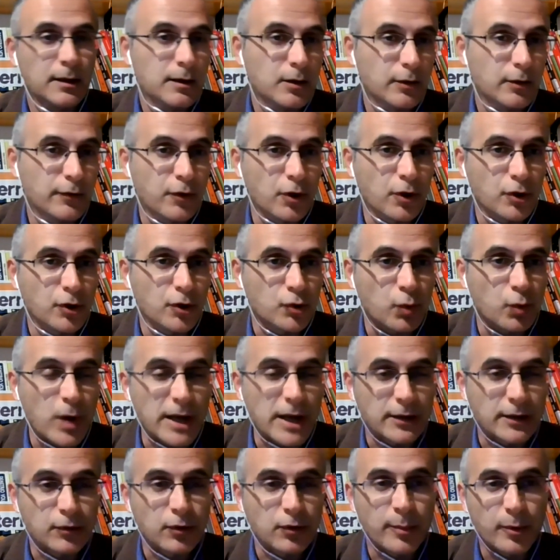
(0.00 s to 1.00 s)
of course, we
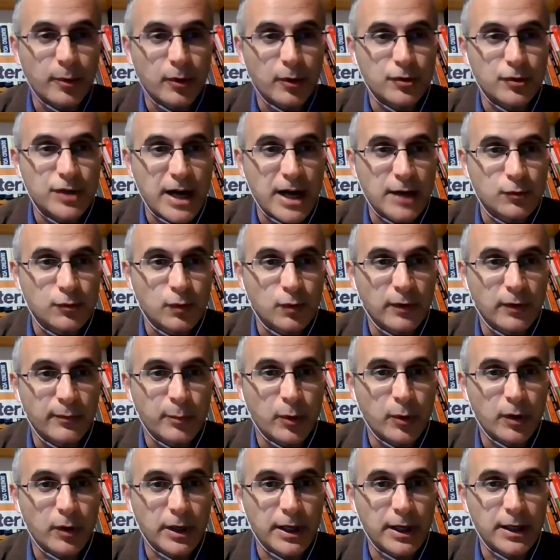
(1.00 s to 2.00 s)
had to apologize with
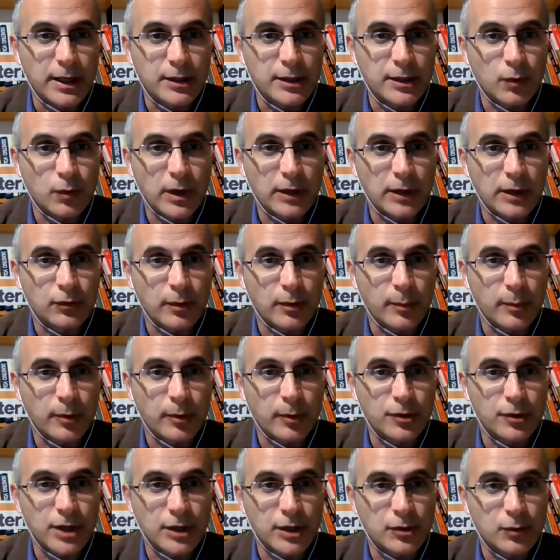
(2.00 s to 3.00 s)
police, we had to
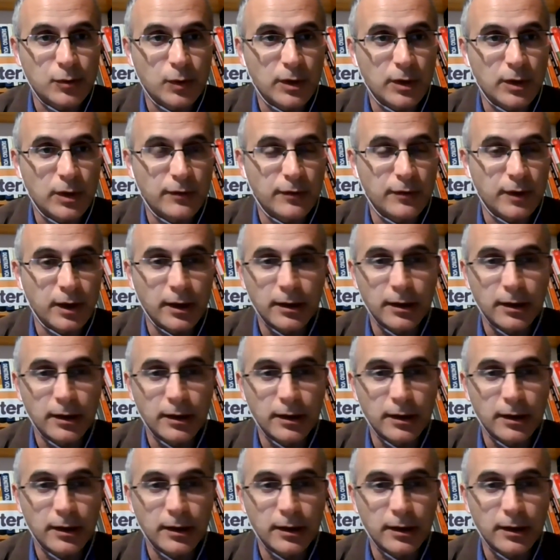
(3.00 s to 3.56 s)
apologize with